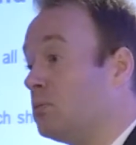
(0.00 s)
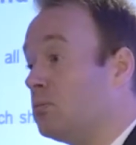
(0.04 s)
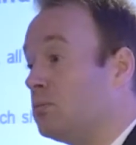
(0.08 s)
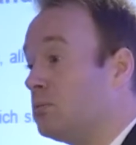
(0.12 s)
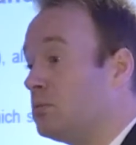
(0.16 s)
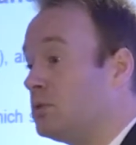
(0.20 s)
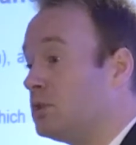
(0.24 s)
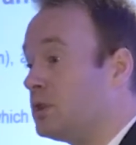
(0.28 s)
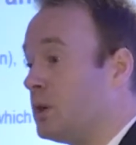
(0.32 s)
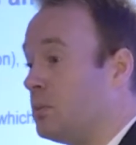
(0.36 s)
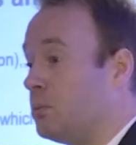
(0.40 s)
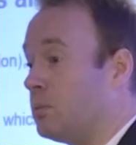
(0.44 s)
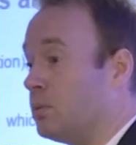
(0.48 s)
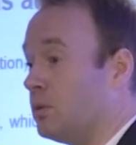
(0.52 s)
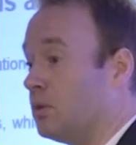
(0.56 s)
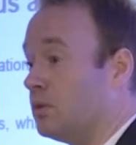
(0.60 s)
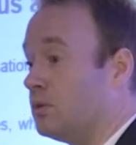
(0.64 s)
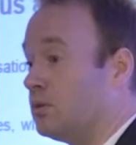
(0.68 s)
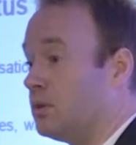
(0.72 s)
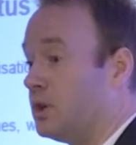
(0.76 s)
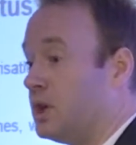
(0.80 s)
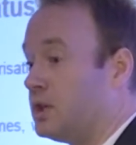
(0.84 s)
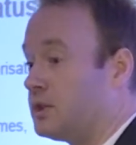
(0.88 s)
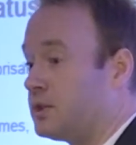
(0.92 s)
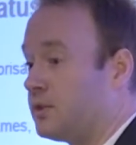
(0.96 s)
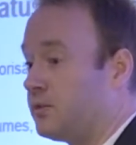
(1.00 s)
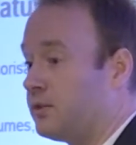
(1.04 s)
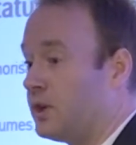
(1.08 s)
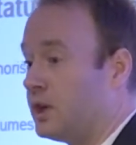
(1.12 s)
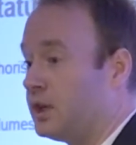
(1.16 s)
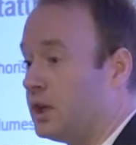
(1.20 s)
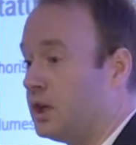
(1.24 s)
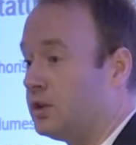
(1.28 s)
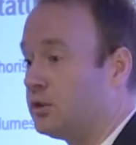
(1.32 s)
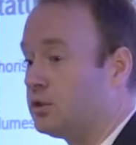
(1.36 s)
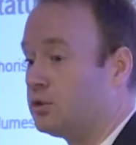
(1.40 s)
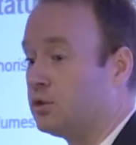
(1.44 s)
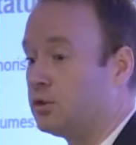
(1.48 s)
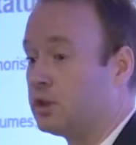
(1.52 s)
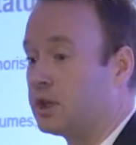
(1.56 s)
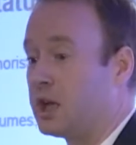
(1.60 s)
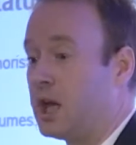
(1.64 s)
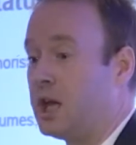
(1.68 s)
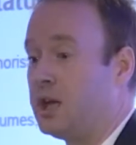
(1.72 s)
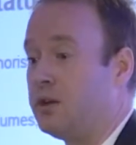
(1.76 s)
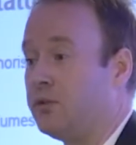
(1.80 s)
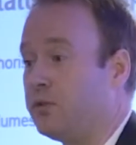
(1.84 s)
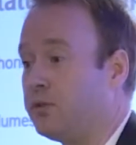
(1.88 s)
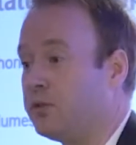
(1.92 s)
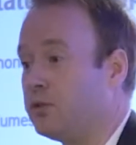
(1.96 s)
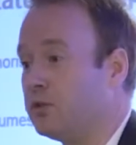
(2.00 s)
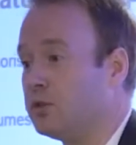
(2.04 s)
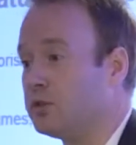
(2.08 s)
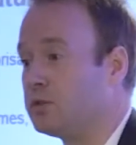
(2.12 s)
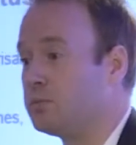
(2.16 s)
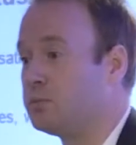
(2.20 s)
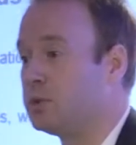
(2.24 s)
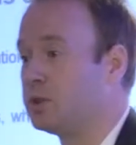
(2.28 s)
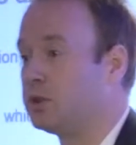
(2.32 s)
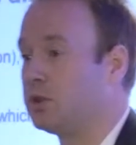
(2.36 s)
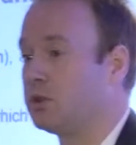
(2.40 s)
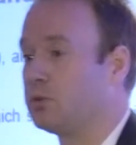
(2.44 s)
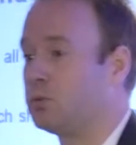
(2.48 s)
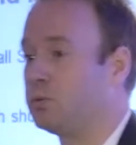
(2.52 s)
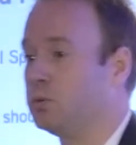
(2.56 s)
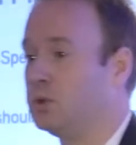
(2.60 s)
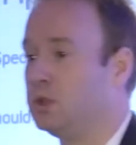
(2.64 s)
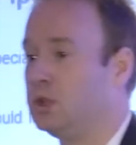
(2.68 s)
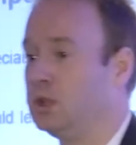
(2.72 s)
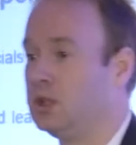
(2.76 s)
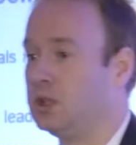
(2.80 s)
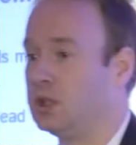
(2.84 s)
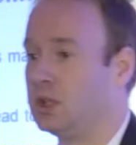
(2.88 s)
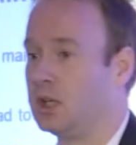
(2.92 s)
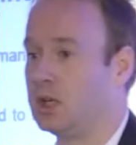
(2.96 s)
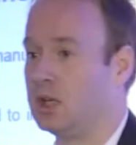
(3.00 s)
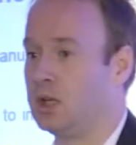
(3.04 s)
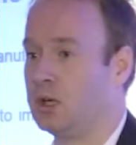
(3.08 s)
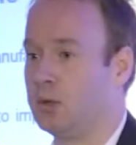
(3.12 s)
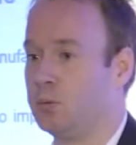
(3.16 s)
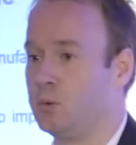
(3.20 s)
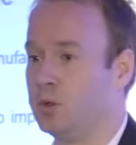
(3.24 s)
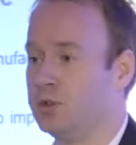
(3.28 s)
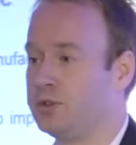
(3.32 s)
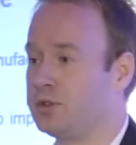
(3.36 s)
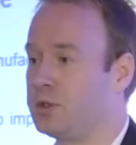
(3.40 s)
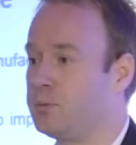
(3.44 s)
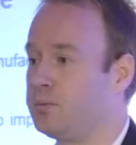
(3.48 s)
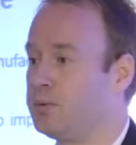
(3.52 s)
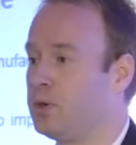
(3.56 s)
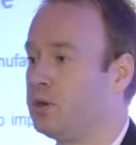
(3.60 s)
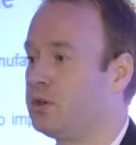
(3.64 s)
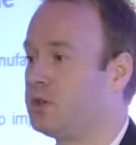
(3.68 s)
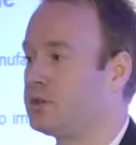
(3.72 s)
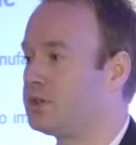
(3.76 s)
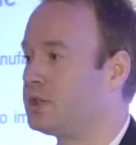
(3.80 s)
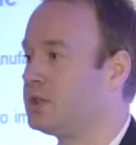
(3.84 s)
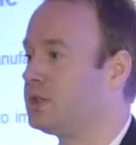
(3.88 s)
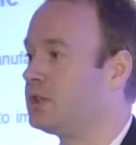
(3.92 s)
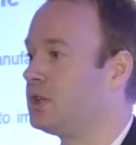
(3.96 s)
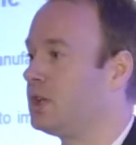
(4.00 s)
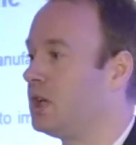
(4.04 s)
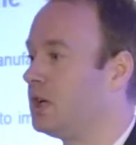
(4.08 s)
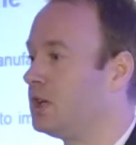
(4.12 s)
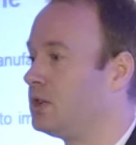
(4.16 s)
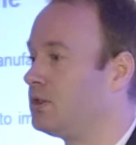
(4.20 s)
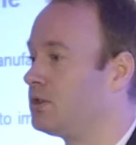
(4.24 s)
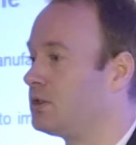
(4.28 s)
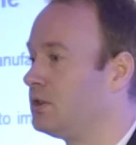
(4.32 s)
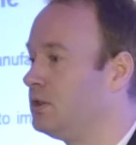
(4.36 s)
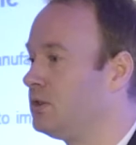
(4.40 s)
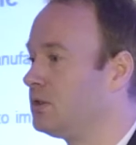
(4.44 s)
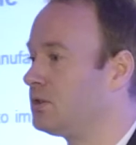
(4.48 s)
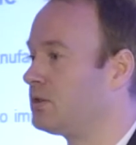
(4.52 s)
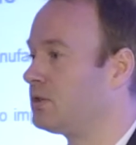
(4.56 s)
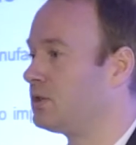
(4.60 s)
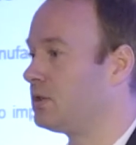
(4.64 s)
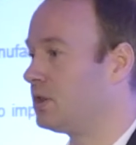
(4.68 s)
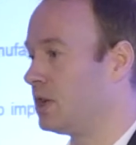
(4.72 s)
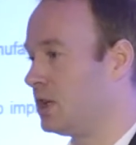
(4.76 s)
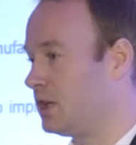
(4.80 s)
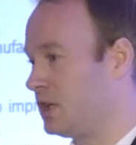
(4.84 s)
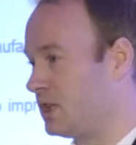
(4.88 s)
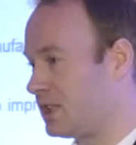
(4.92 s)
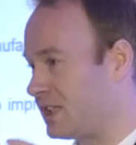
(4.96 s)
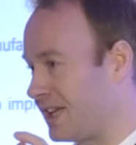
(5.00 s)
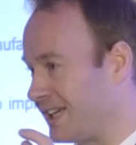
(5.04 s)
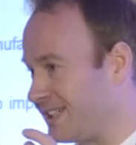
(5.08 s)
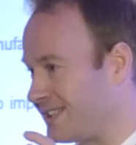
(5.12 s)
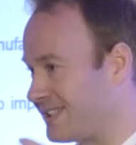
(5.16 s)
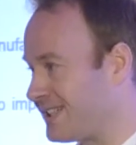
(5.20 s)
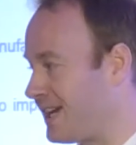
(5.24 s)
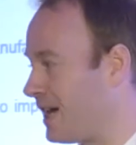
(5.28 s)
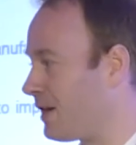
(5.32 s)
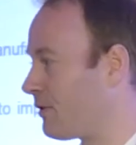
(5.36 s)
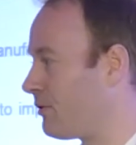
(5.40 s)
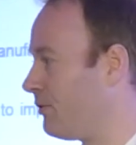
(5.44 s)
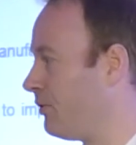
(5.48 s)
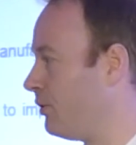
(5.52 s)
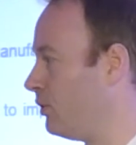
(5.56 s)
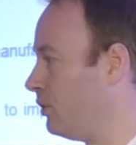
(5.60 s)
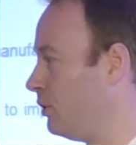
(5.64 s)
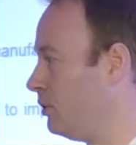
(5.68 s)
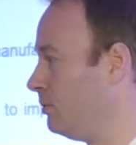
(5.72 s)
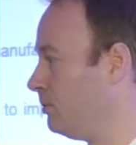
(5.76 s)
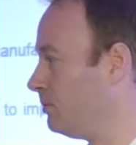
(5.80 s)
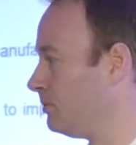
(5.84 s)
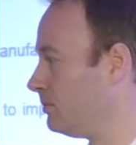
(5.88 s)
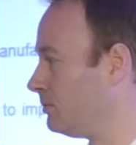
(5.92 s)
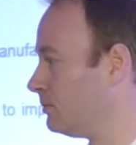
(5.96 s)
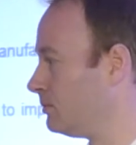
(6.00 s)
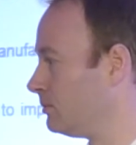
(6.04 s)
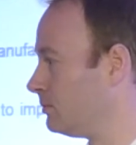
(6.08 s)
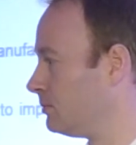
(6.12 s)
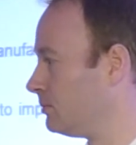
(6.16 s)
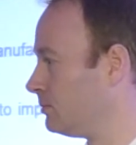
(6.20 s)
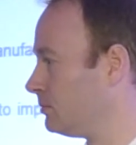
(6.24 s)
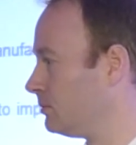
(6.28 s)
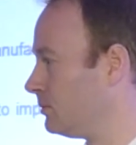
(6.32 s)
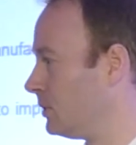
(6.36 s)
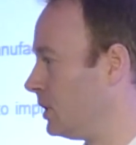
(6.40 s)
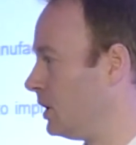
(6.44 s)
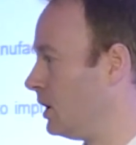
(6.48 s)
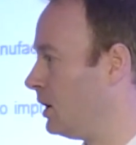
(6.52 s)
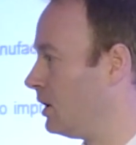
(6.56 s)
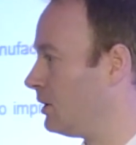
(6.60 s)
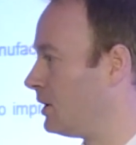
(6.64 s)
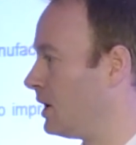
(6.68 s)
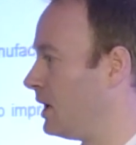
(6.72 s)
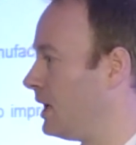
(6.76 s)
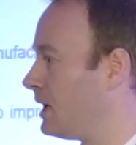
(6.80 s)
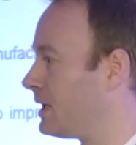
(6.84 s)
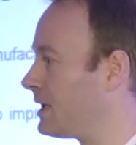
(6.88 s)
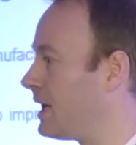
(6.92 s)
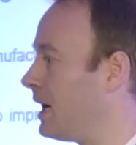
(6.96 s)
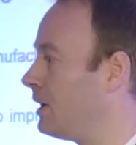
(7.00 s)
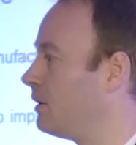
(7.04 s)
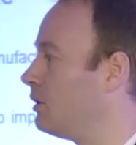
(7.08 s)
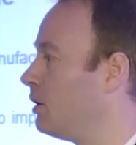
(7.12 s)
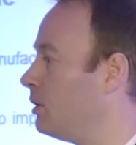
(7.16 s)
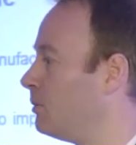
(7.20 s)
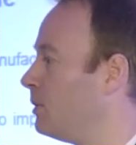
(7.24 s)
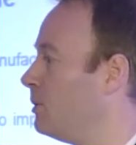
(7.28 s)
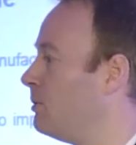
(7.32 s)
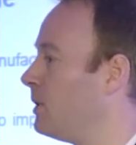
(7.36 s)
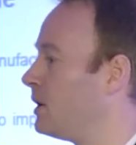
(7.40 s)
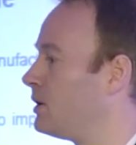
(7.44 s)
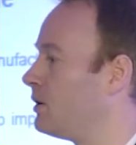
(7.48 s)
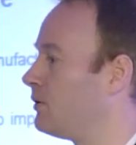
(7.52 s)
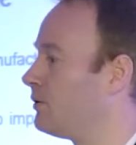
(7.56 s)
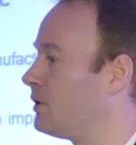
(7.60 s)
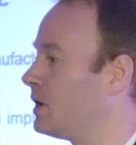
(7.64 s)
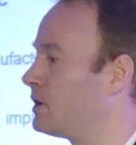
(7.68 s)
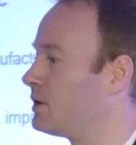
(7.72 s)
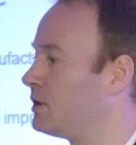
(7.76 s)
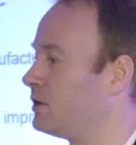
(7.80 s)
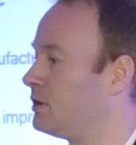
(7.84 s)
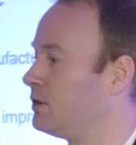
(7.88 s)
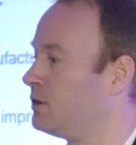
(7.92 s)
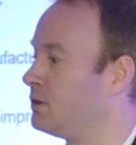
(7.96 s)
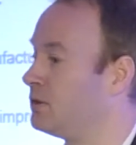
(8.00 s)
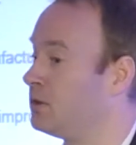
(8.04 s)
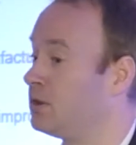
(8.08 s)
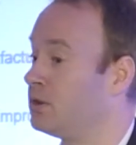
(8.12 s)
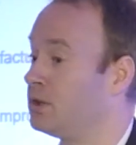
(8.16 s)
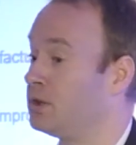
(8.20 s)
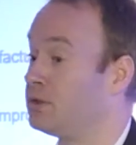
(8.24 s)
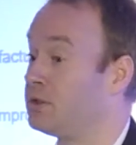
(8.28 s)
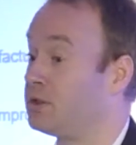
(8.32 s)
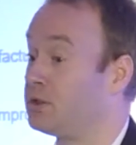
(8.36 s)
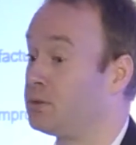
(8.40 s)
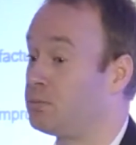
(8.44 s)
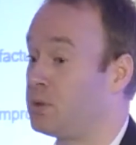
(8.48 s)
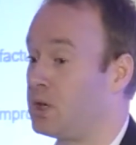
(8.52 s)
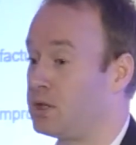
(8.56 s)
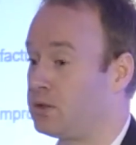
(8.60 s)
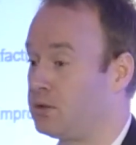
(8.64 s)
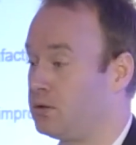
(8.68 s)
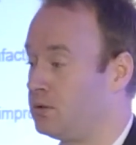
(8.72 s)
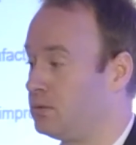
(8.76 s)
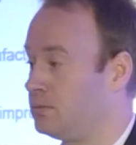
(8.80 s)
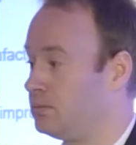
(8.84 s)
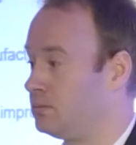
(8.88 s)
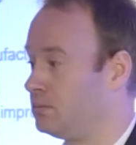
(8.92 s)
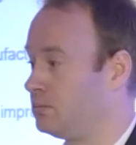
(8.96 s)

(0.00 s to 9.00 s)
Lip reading: Simple. It's a financial gain for us because once a product is licensed in its exact form, then it cannot be manufactured as a special.